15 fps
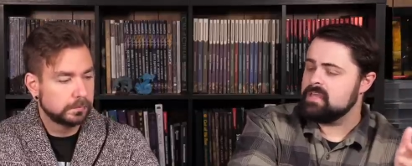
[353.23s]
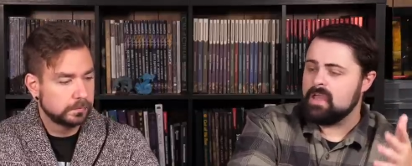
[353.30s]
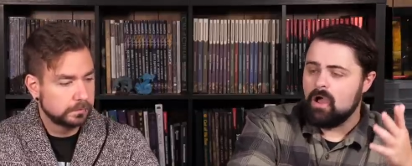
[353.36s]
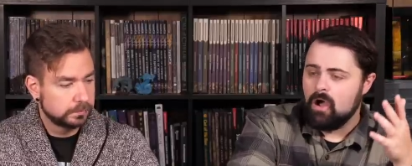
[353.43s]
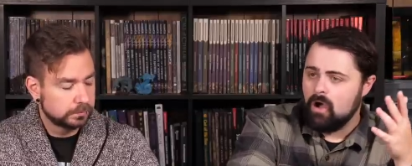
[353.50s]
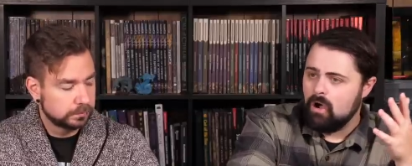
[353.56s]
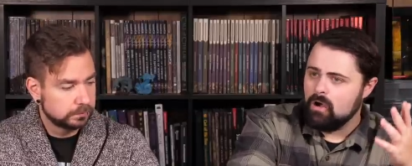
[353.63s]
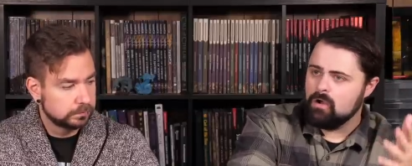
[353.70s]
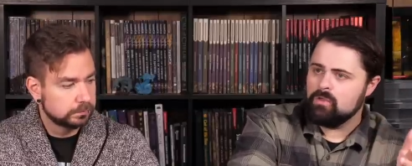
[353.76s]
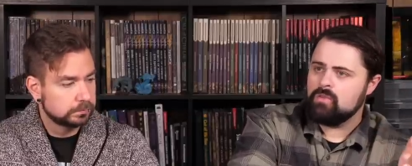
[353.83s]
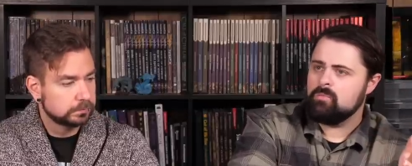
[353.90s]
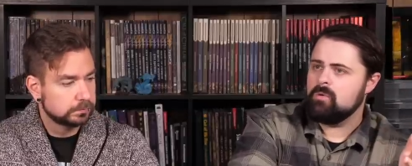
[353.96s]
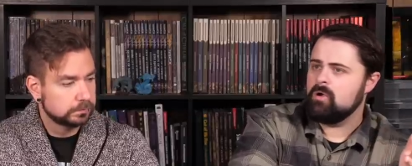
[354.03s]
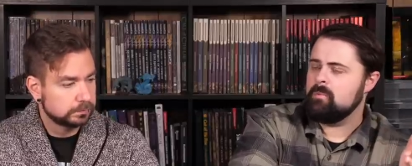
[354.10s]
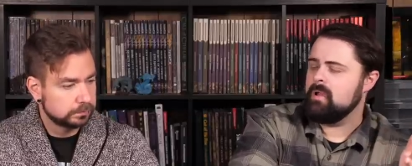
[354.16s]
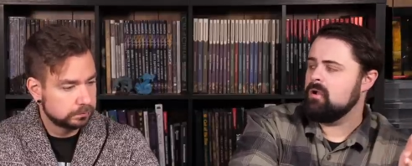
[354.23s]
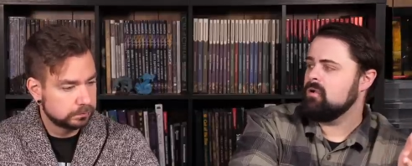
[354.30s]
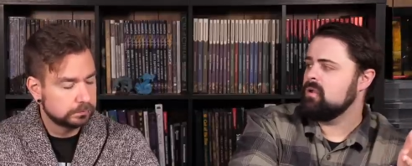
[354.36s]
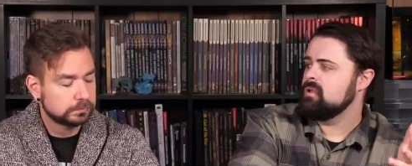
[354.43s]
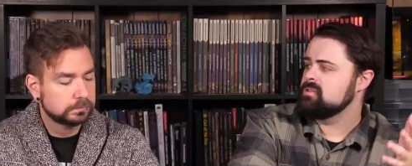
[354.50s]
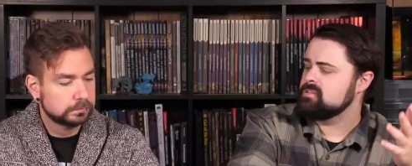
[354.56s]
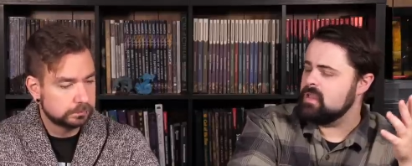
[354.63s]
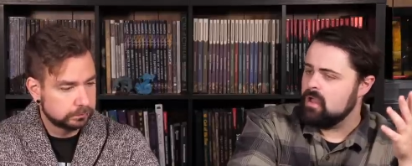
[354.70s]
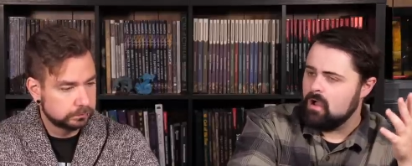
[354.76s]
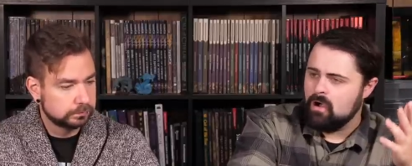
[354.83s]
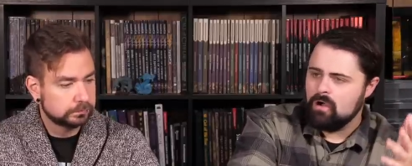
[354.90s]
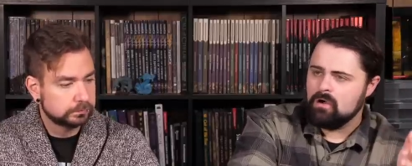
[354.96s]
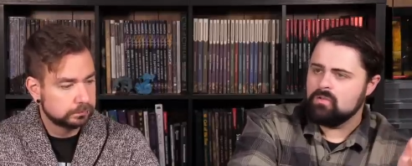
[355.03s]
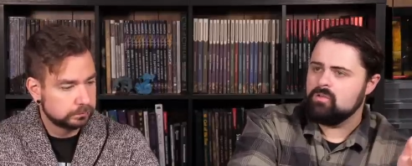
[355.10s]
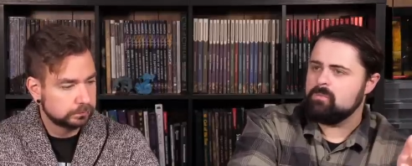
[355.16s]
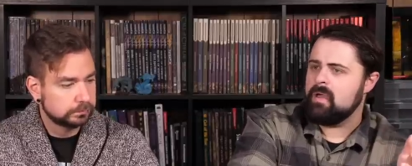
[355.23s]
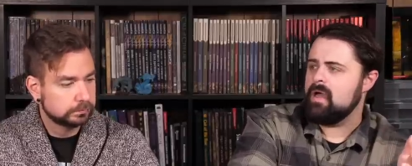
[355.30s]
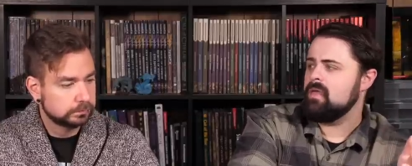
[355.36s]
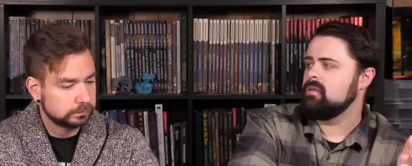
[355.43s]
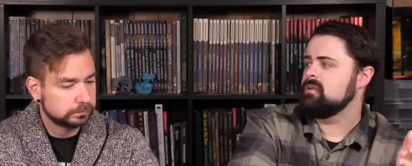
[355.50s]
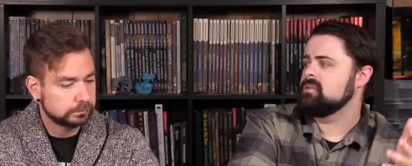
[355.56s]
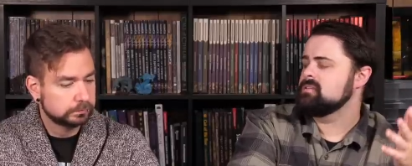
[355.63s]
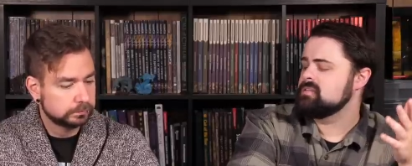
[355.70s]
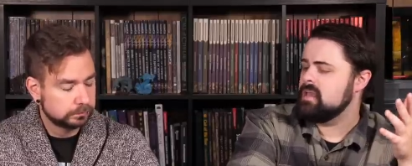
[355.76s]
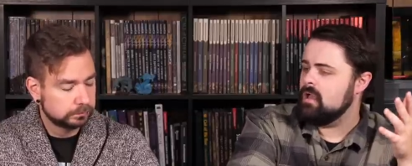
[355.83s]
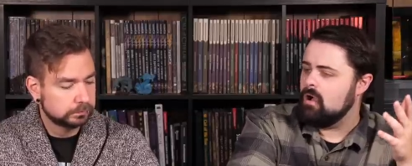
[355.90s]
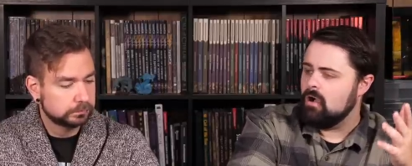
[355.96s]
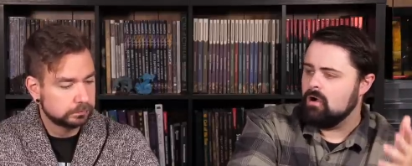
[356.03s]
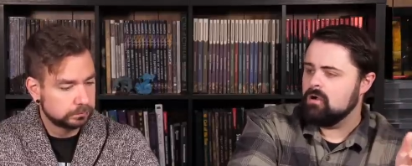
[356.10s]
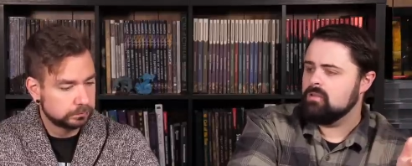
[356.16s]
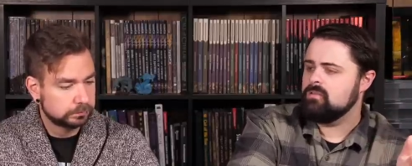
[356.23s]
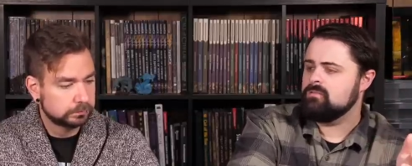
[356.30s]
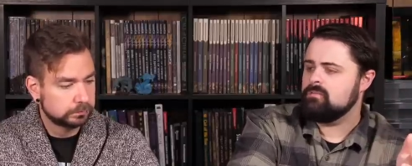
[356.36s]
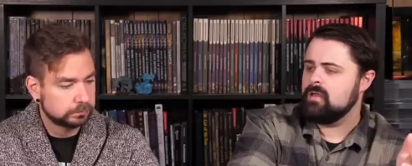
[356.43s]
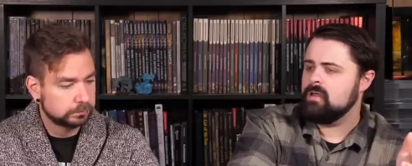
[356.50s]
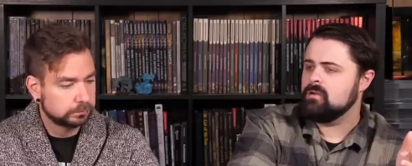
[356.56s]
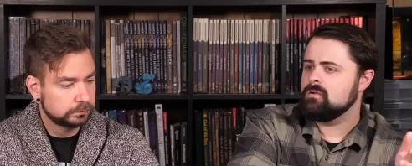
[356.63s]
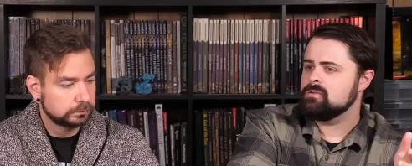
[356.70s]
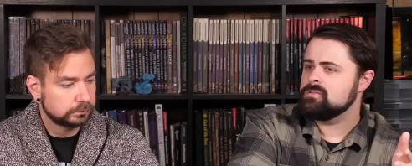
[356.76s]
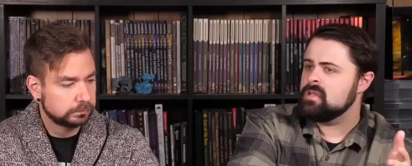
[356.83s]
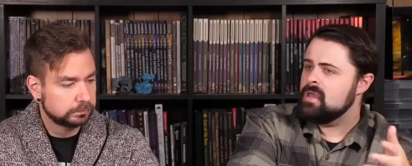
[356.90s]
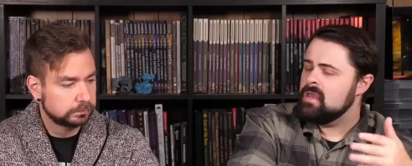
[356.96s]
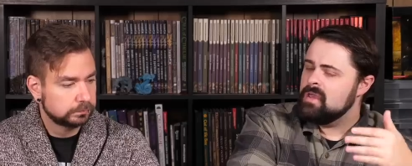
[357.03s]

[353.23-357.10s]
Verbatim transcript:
Speaker 1: They are the barbarians. They are the paladins. They are the fighters.